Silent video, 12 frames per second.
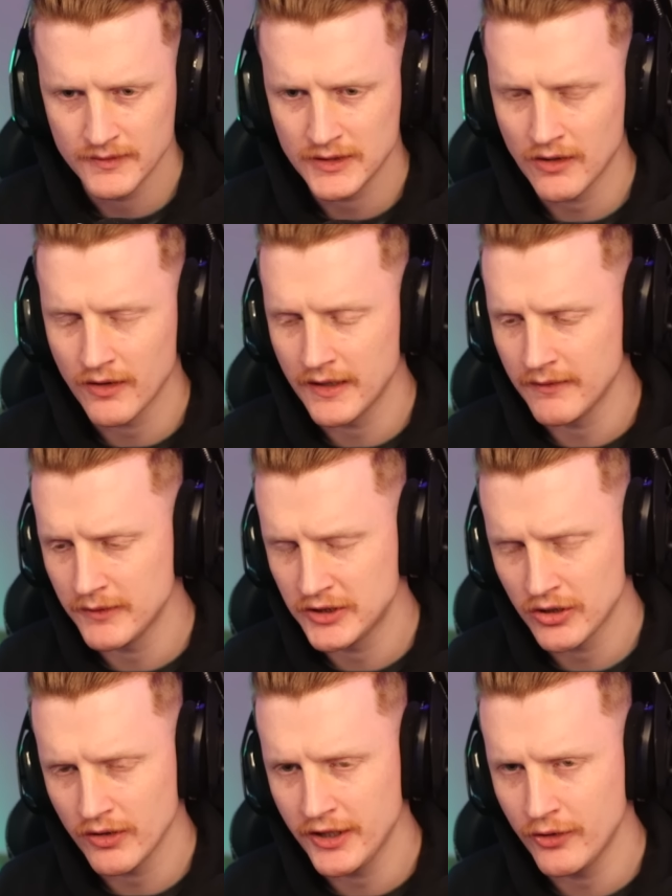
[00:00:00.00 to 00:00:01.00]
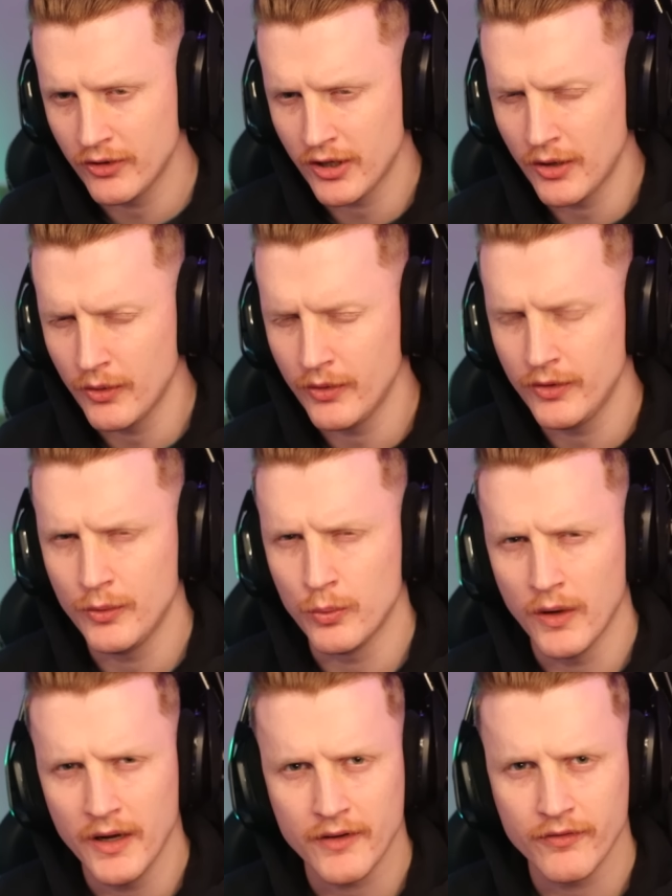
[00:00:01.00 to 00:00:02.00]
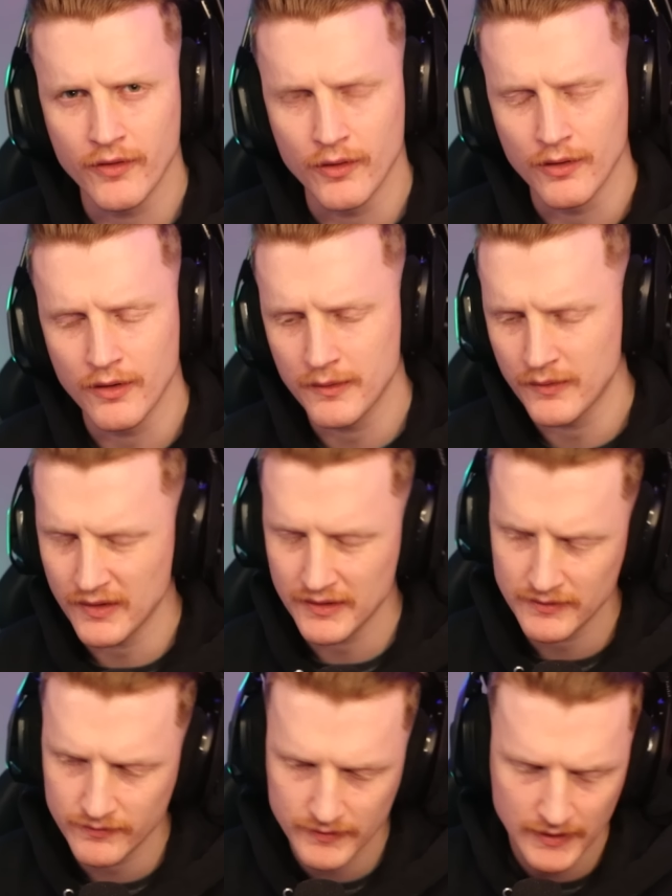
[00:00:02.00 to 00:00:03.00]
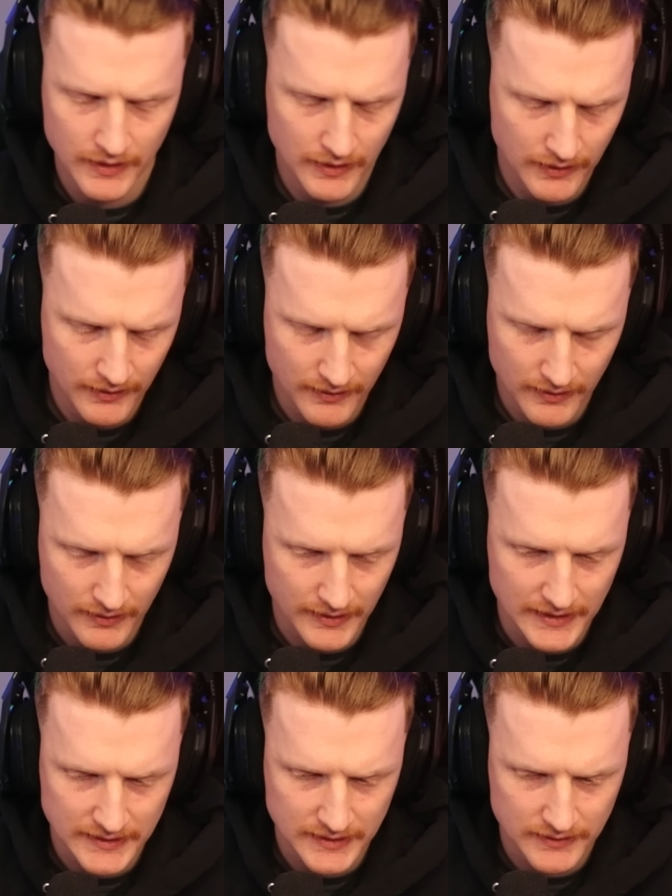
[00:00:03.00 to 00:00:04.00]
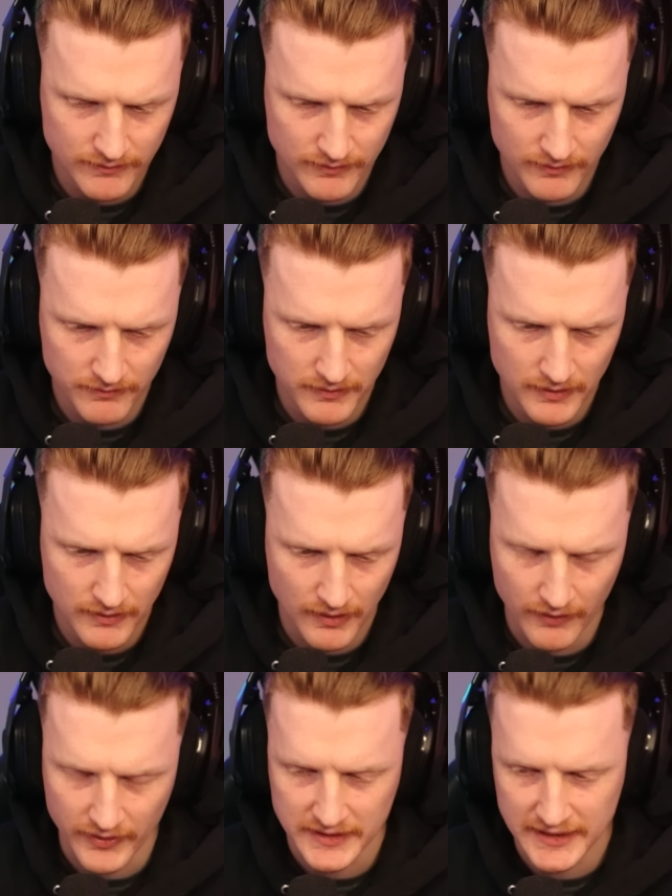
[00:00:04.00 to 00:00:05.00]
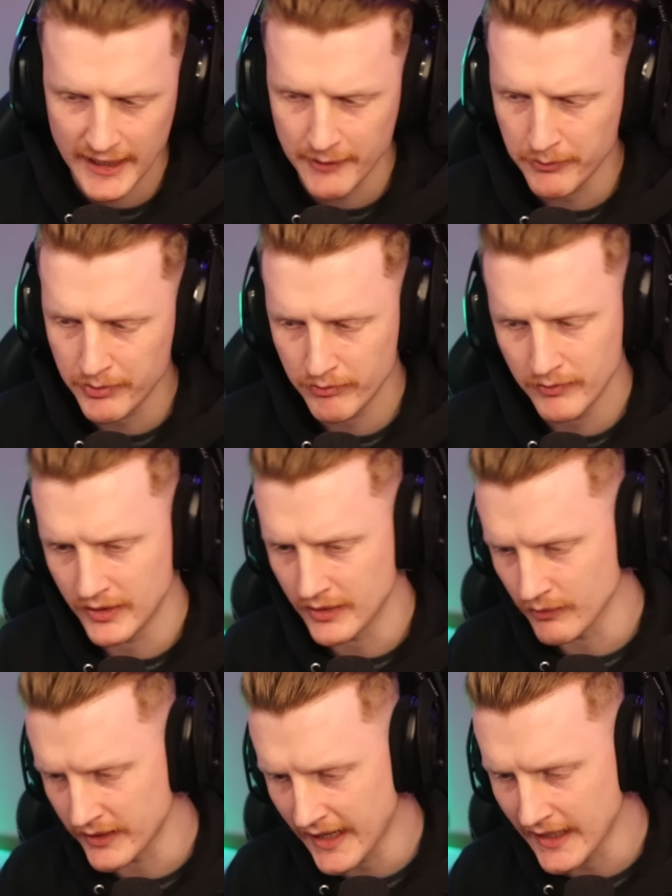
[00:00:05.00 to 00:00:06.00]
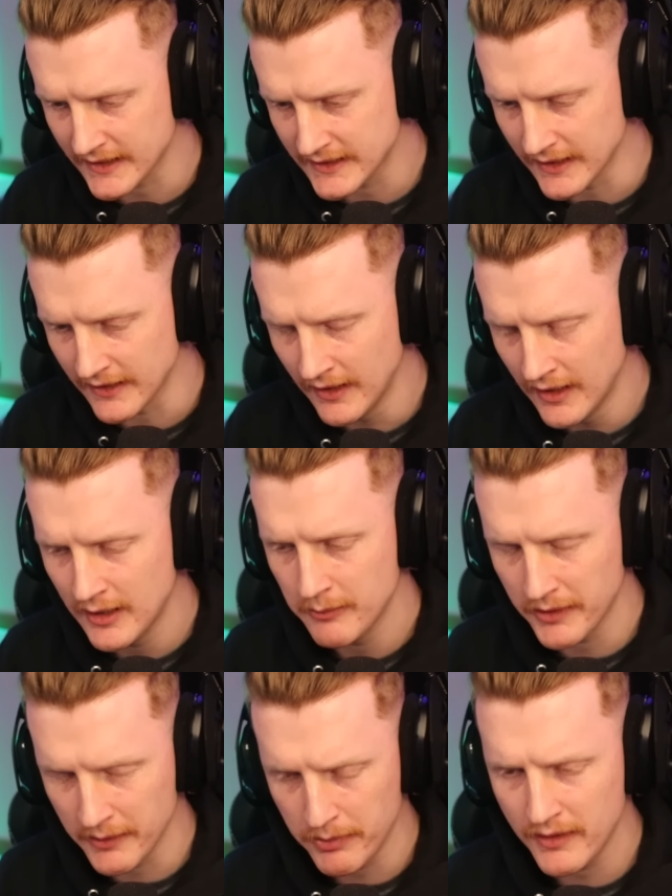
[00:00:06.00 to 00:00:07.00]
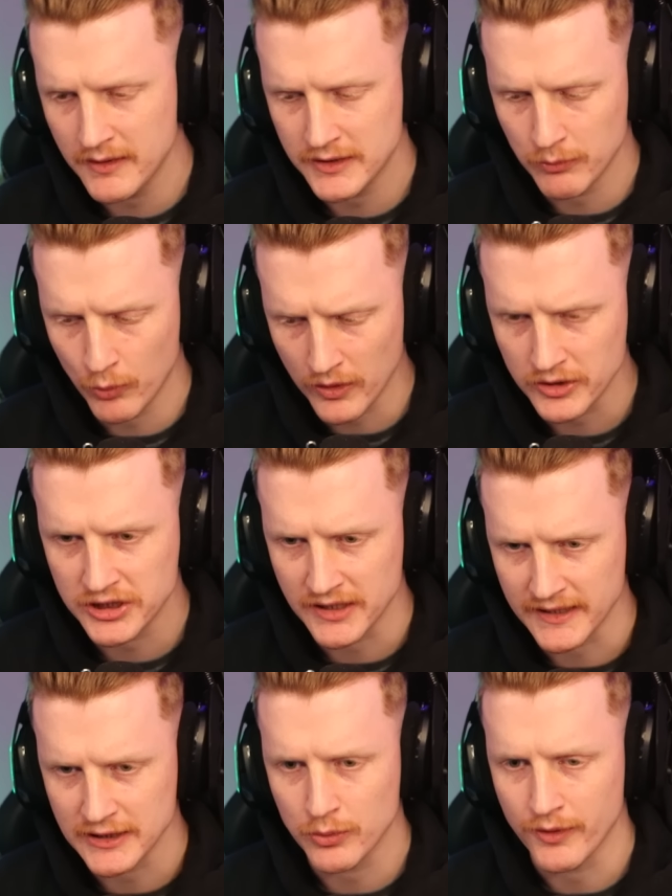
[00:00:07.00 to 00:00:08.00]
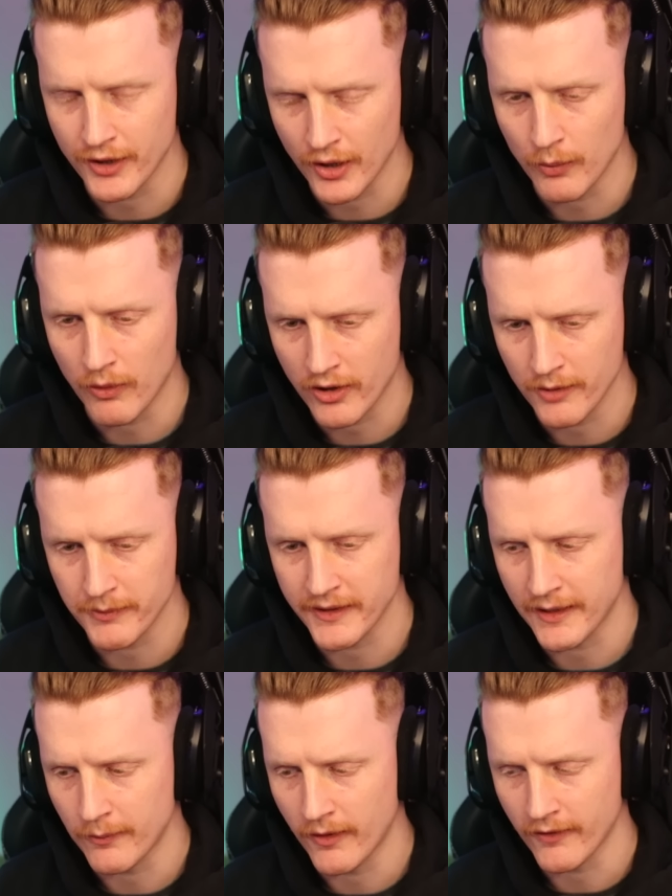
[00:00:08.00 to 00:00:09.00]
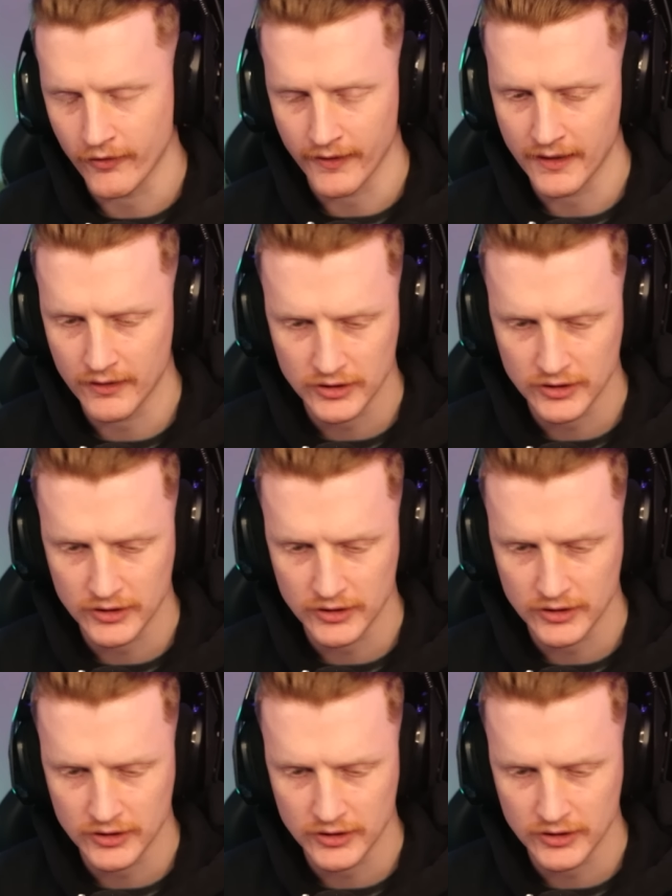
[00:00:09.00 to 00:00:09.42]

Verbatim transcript: Sorry, surely you'd know who you work for. I guess on the tape you can redact it. But the person watching this would know what company they work for. They're